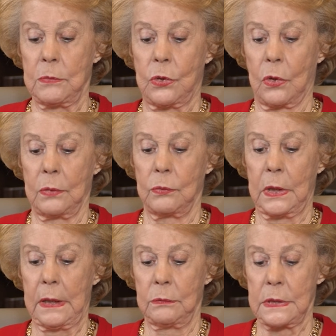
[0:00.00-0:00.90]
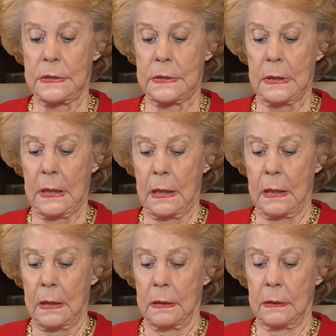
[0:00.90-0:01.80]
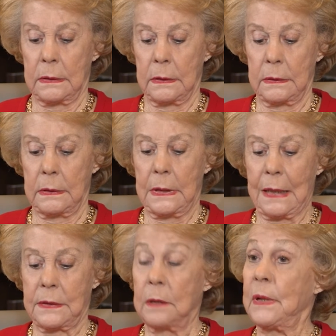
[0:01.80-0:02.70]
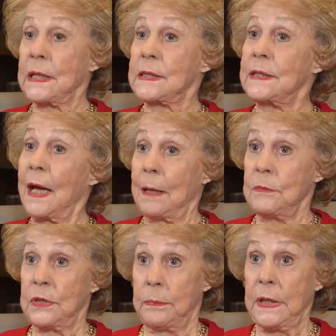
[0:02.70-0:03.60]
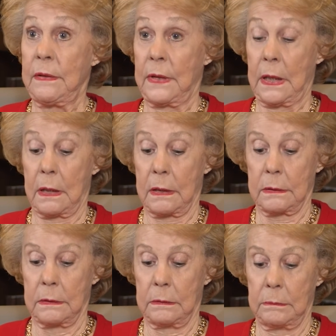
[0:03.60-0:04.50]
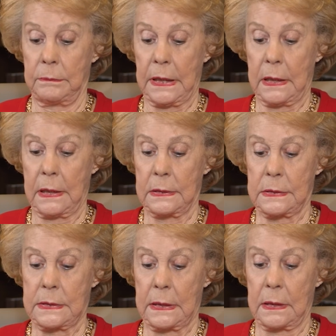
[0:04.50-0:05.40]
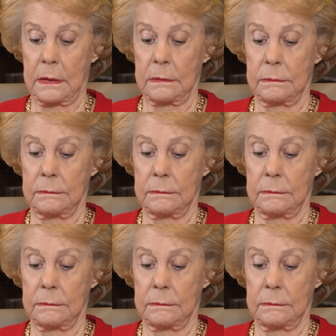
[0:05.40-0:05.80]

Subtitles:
Court when it was not the best time to be there because, well,